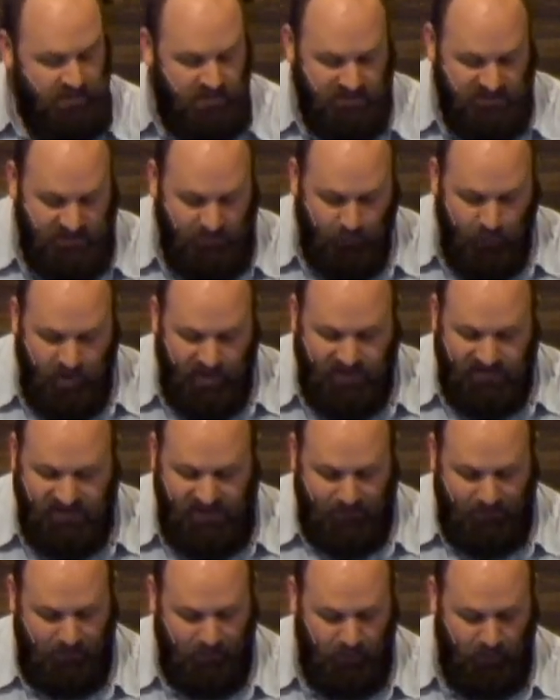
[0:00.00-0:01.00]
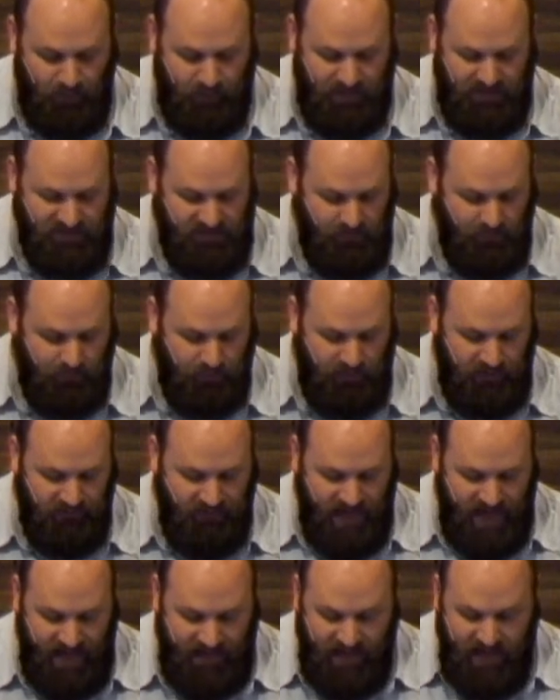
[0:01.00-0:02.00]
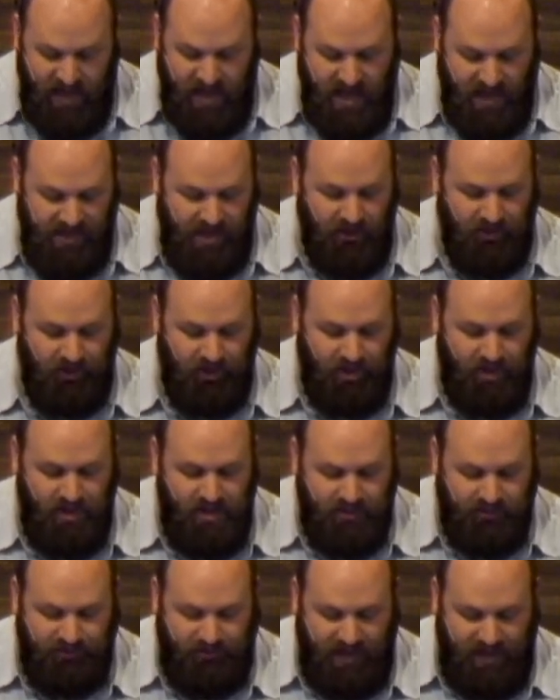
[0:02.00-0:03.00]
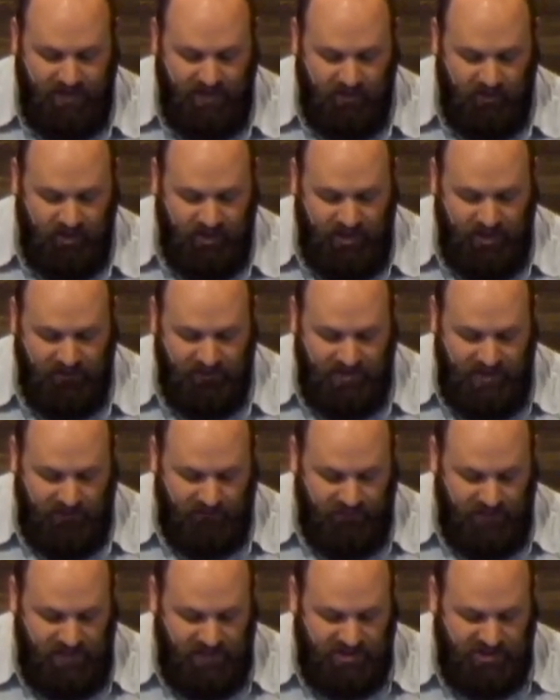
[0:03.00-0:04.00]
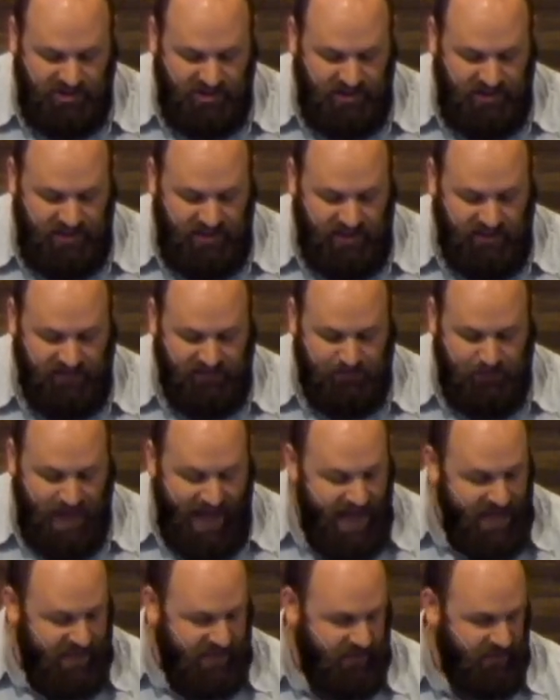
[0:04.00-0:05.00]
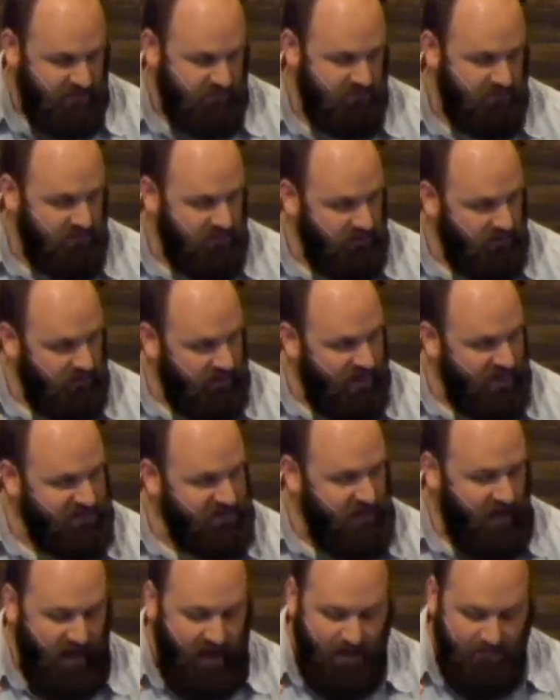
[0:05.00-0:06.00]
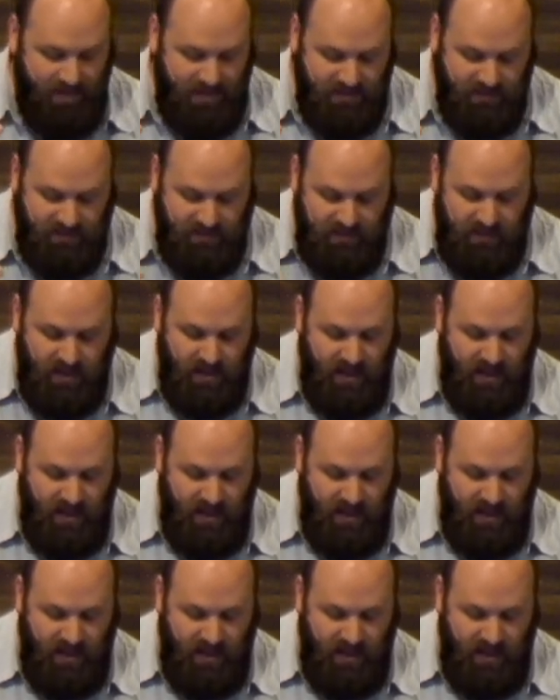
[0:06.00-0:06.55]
Somewhat acceptable, but still pretty vague. Another definition is pagan, a little less common.